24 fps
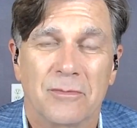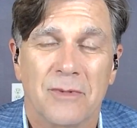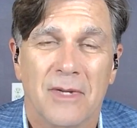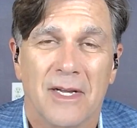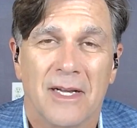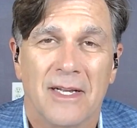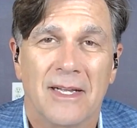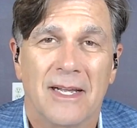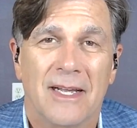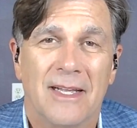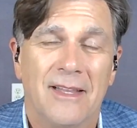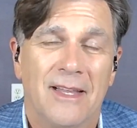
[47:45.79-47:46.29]

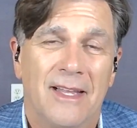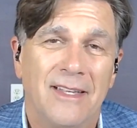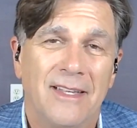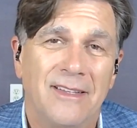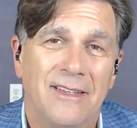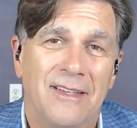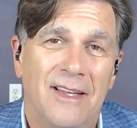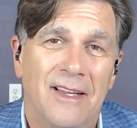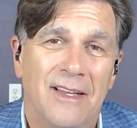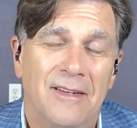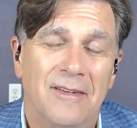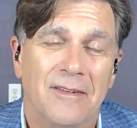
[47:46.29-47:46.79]
I
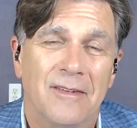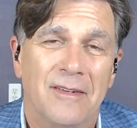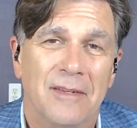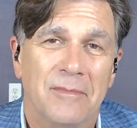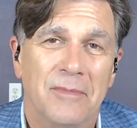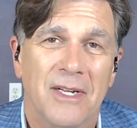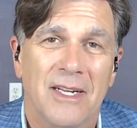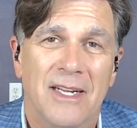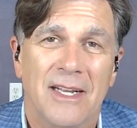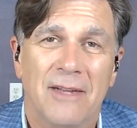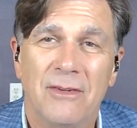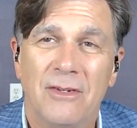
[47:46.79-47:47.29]
like that.
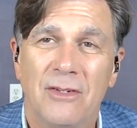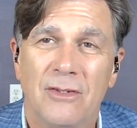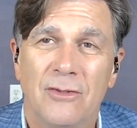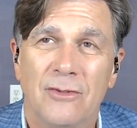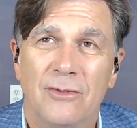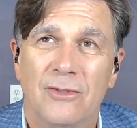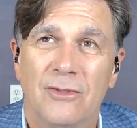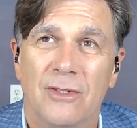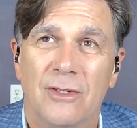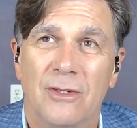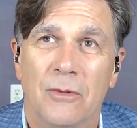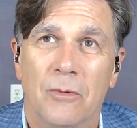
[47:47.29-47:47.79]
I haven't
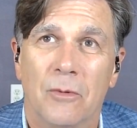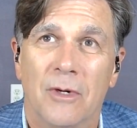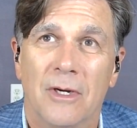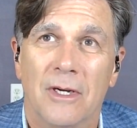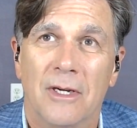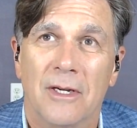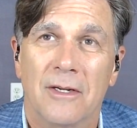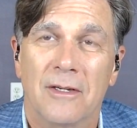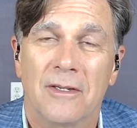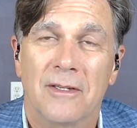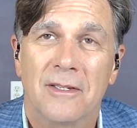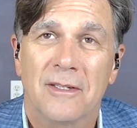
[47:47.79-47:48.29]
used it in a
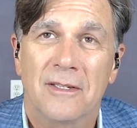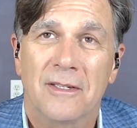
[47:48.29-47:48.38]
while.